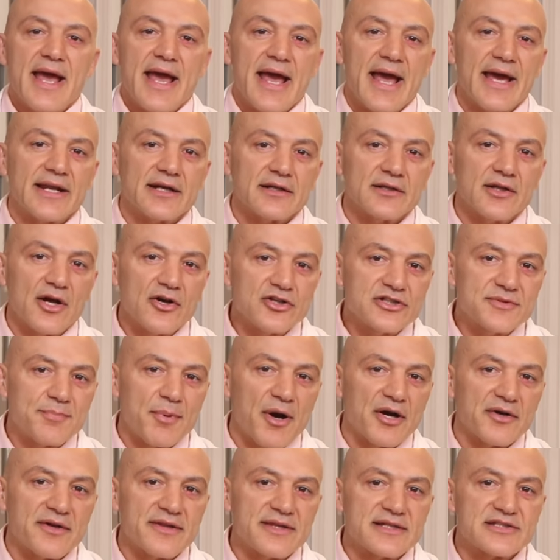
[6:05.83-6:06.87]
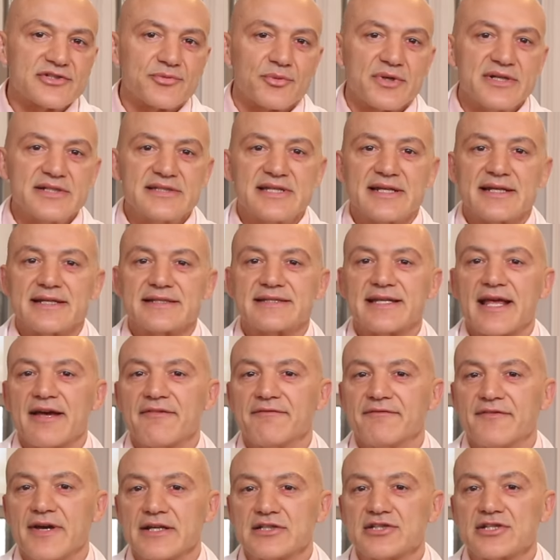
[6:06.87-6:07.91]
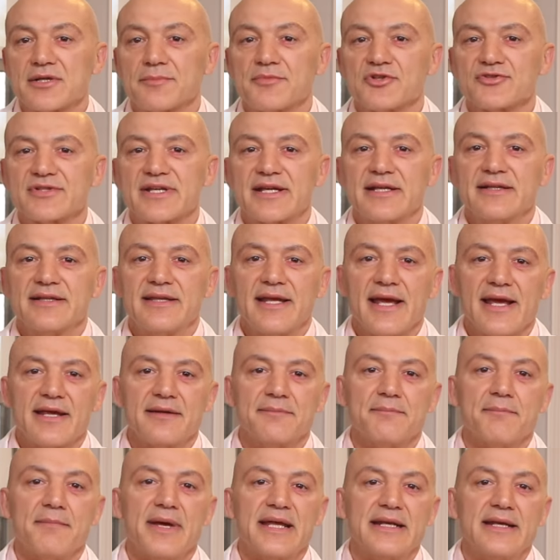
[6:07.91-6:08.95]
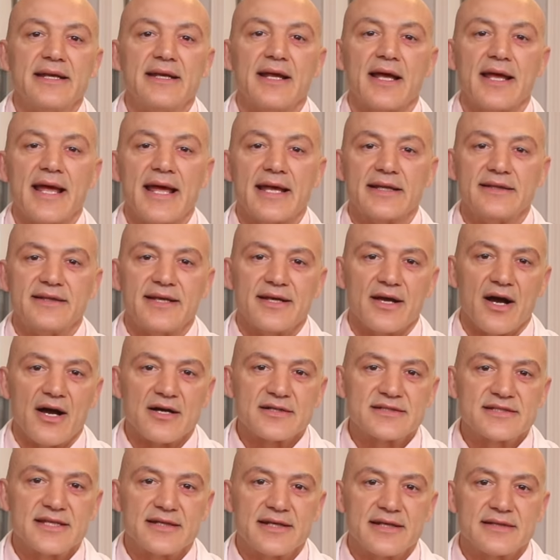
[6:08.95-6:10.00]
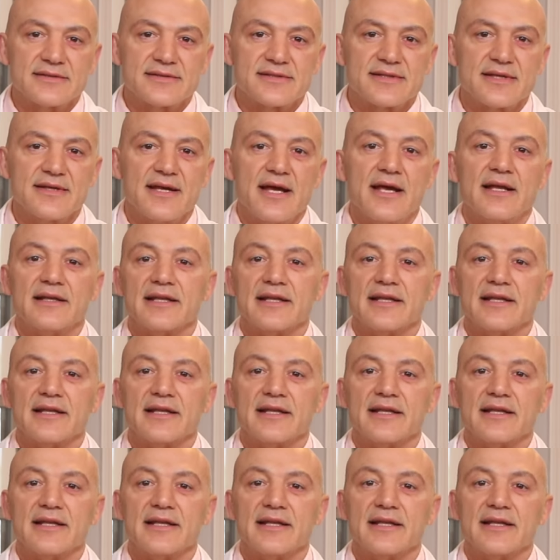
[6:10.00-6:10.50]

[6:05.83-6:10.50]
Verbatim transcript: And a large part of this reason is that vegetables contain many antioxidants